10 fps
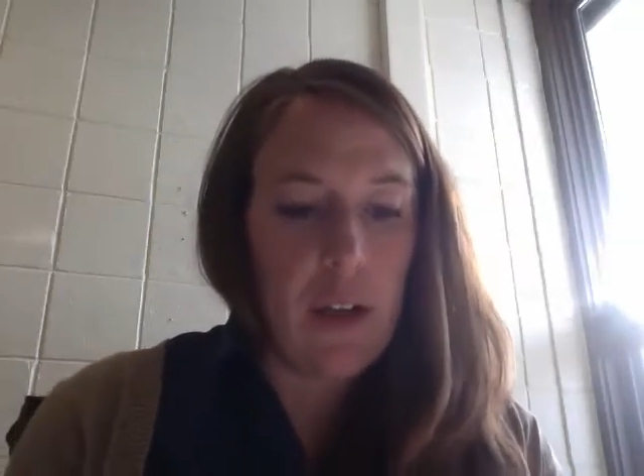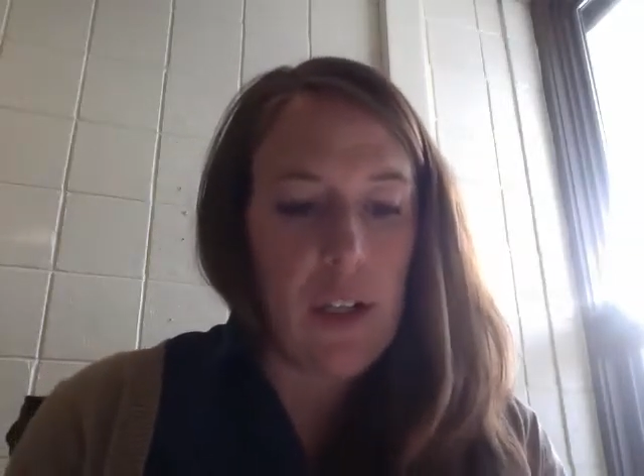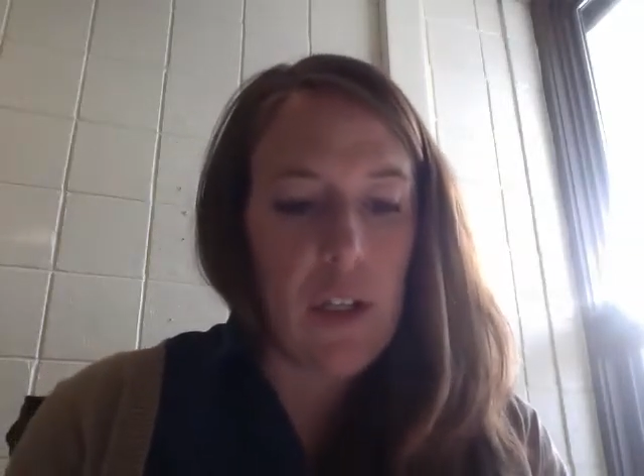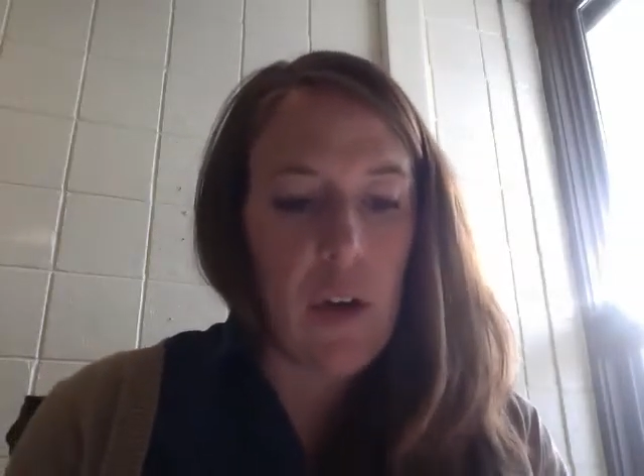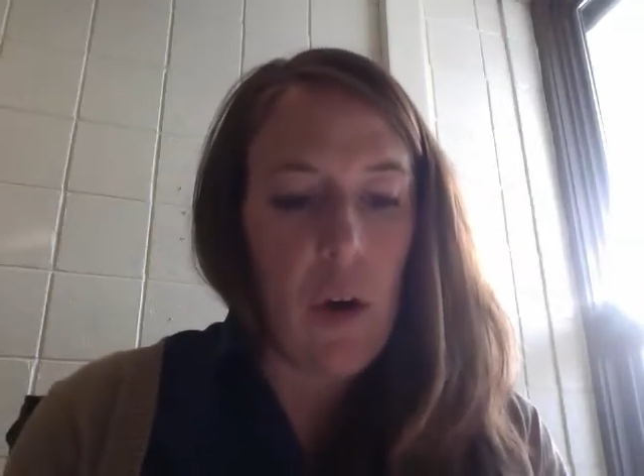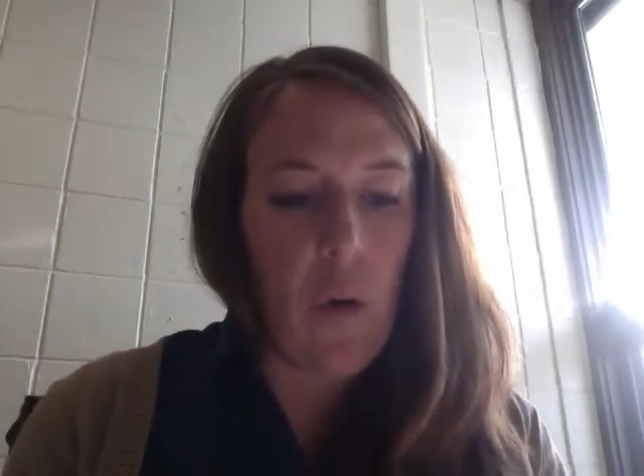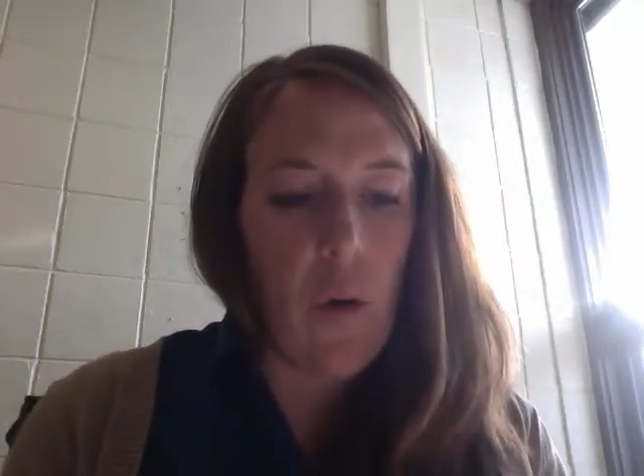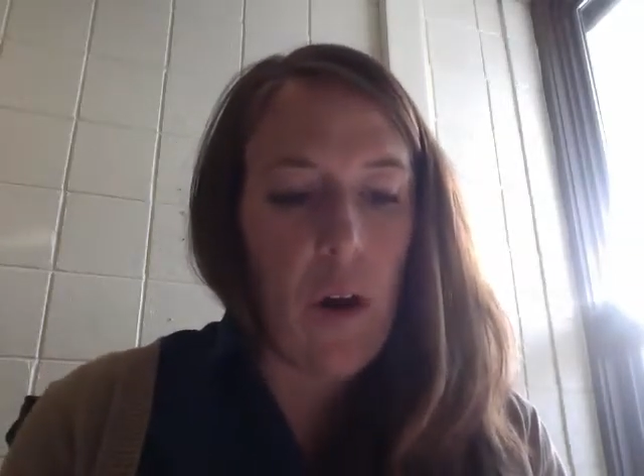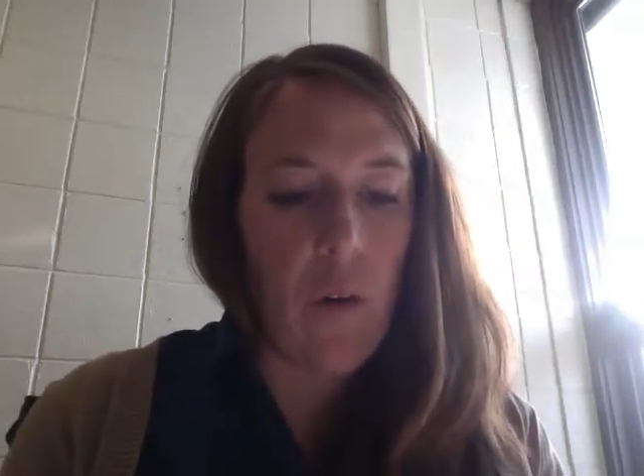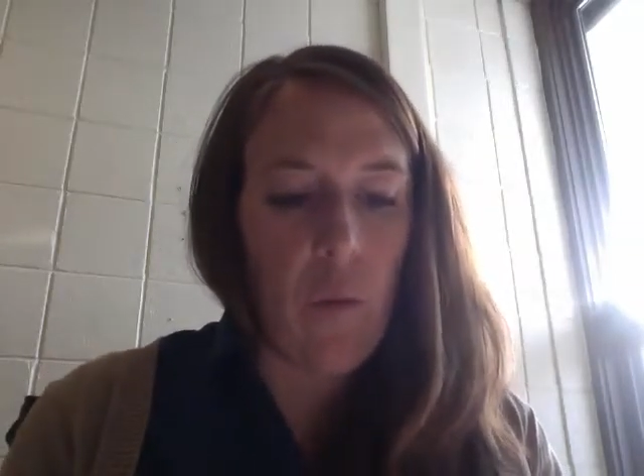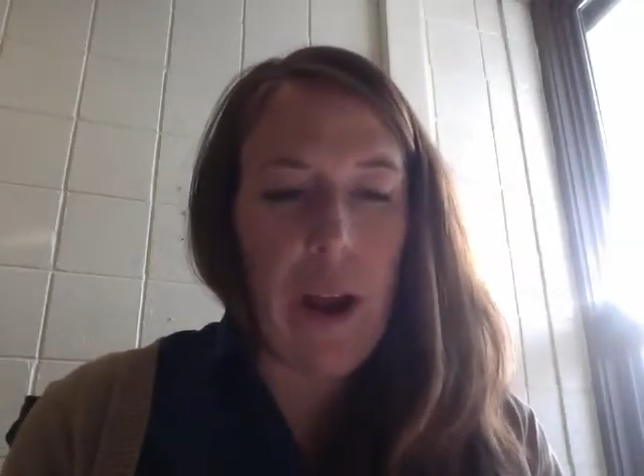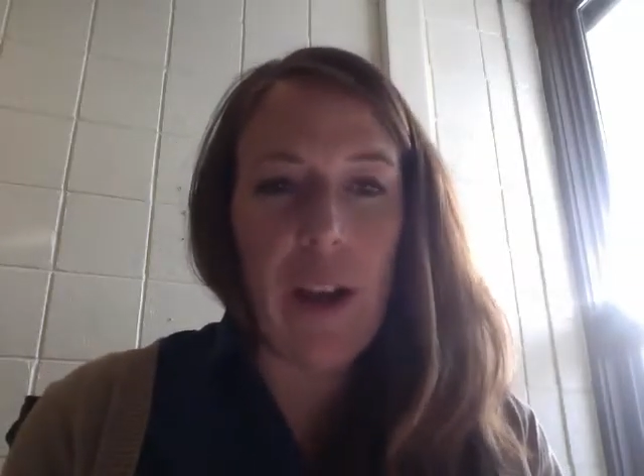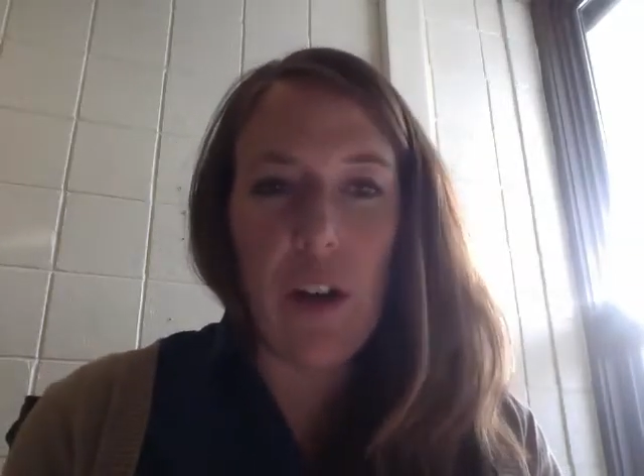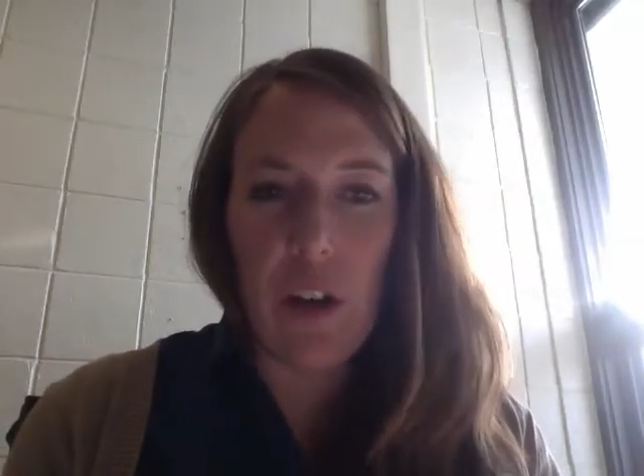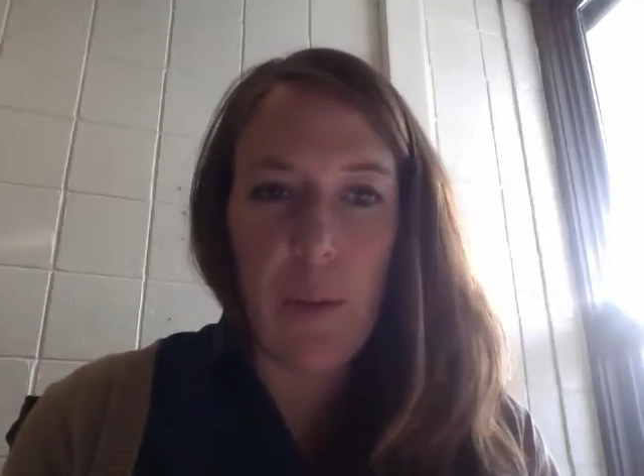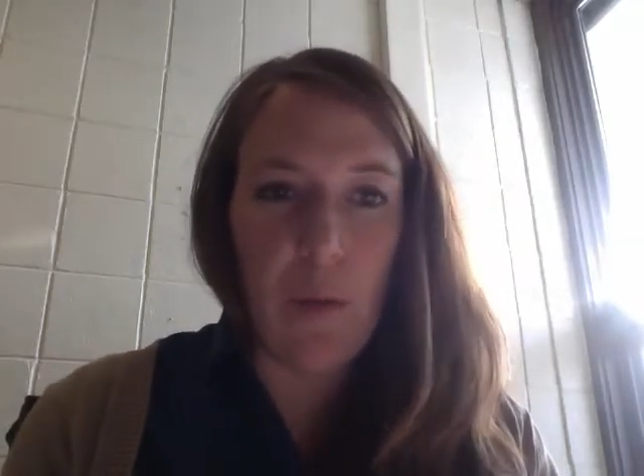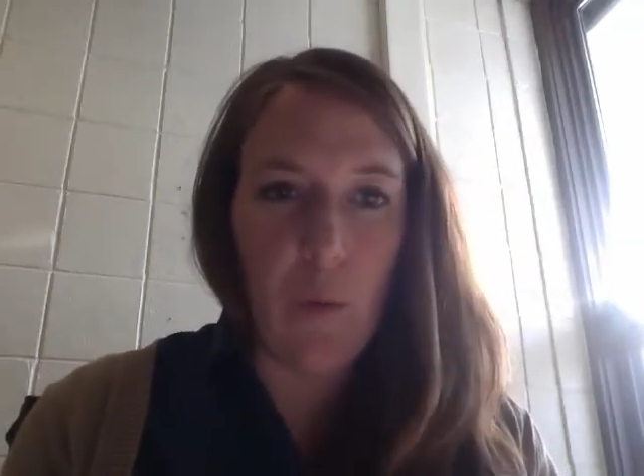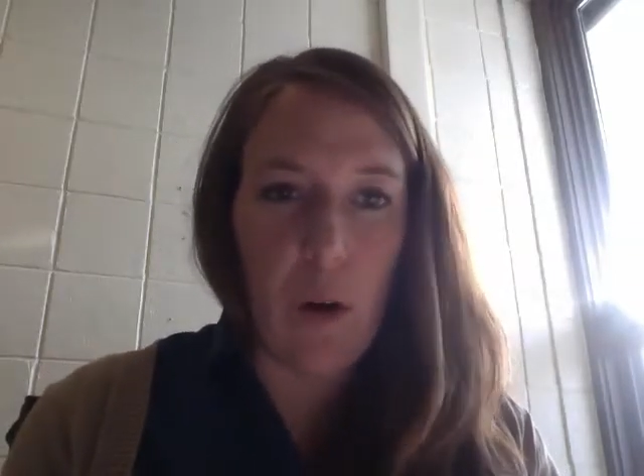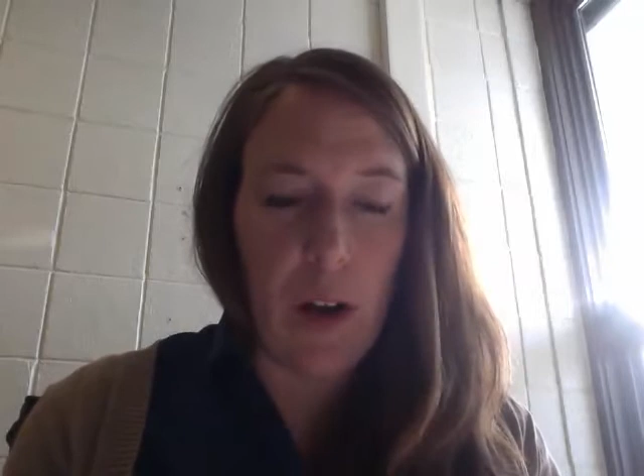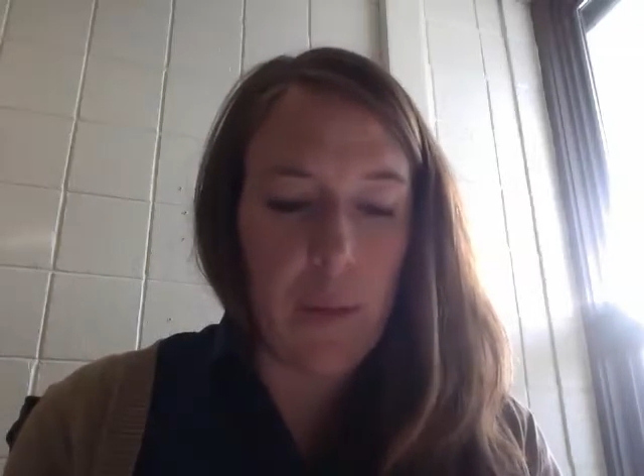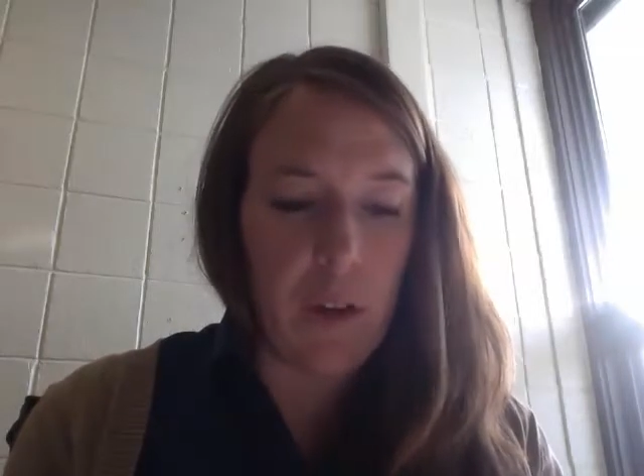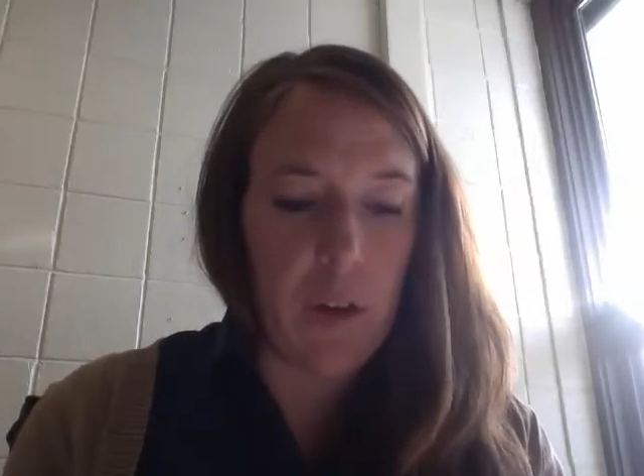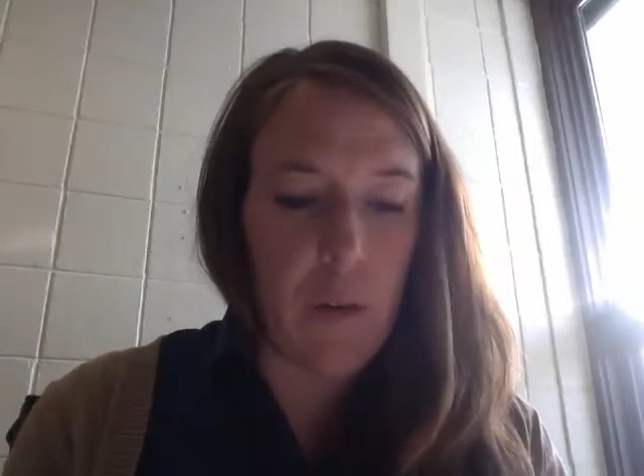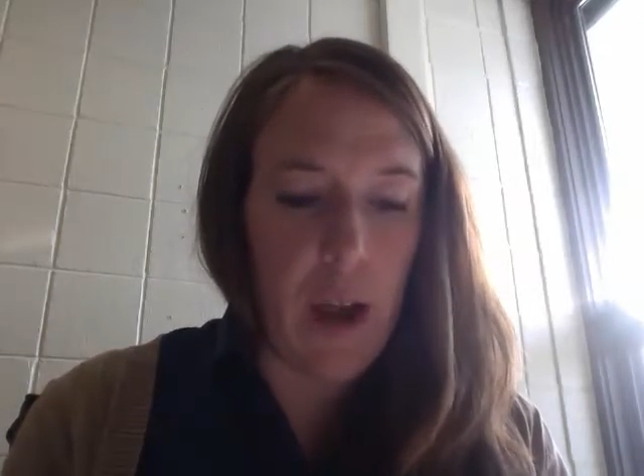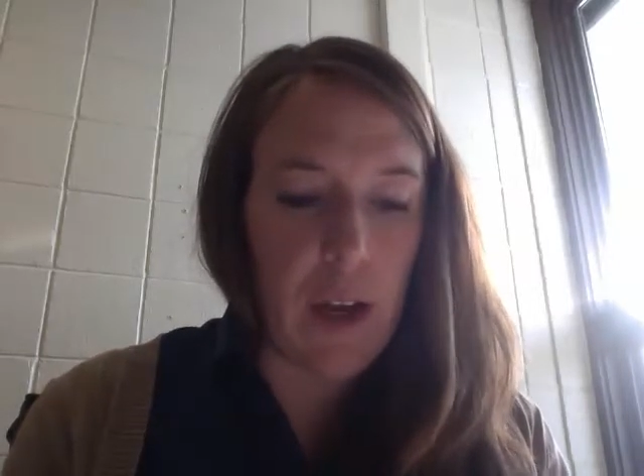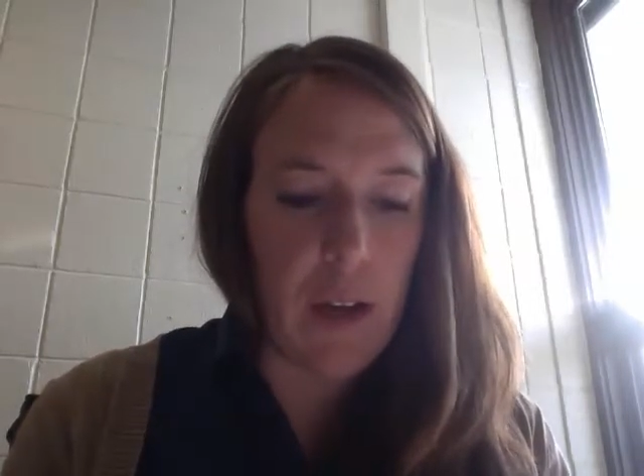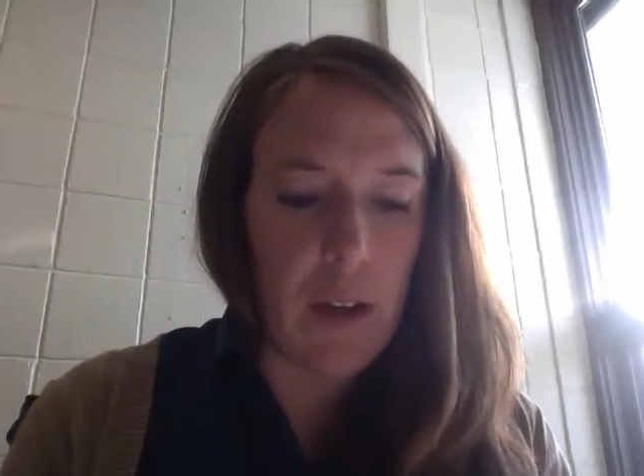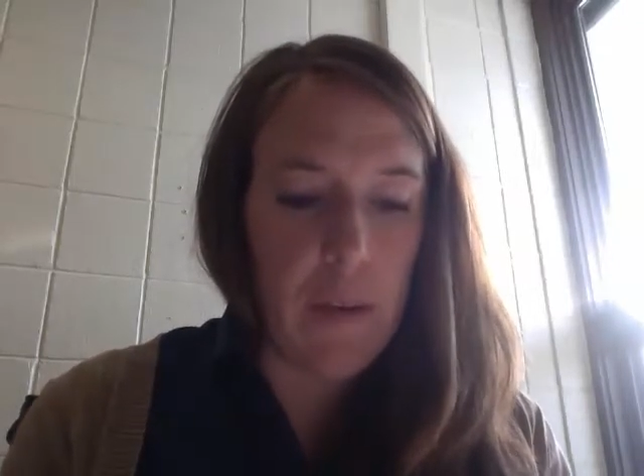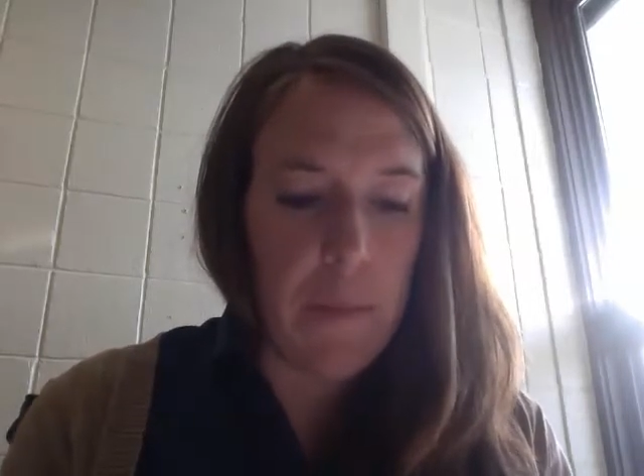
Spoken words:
So, right under number 1, I'm going to write